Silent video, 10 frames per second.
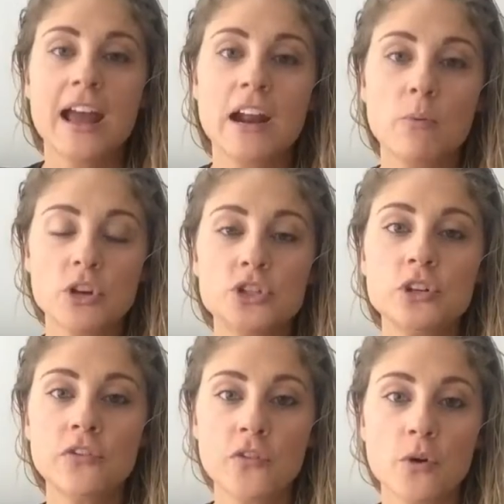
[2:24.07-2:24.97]
And I want you
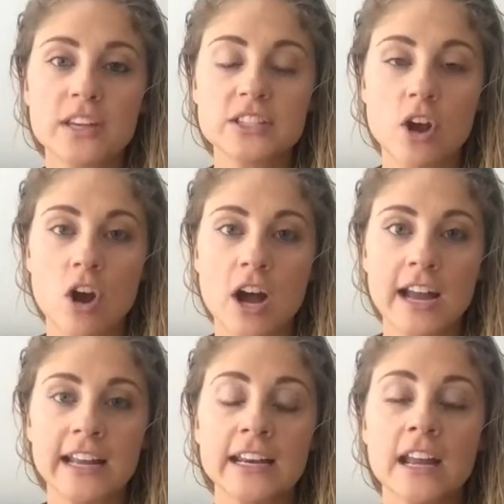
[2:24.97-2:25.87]
to focus
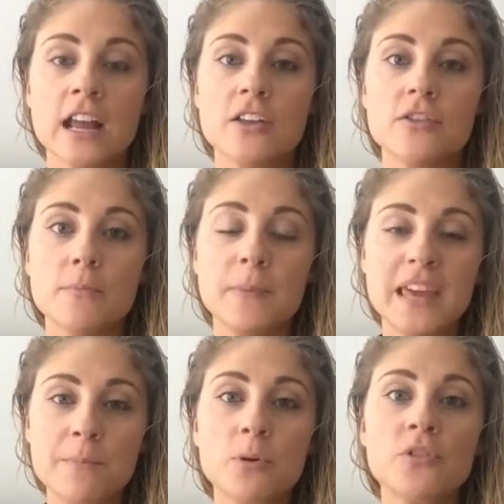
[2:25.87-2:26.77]
on
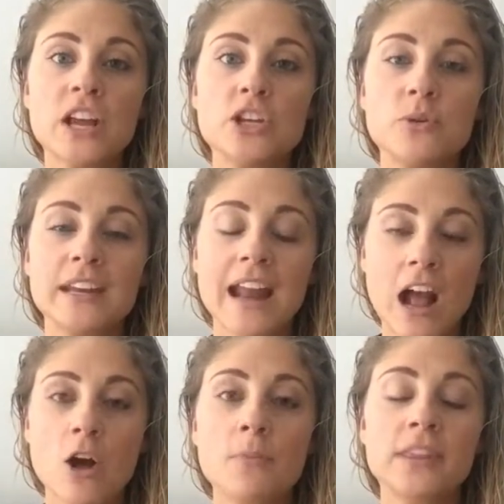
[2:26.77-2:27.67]
people that you can
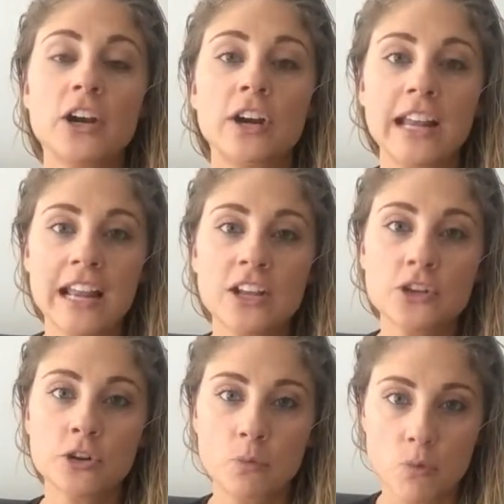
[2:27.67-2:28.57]
help that are in
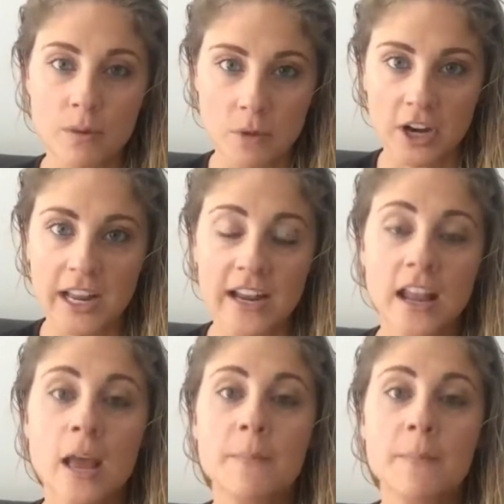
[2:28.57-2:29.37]
your warm market.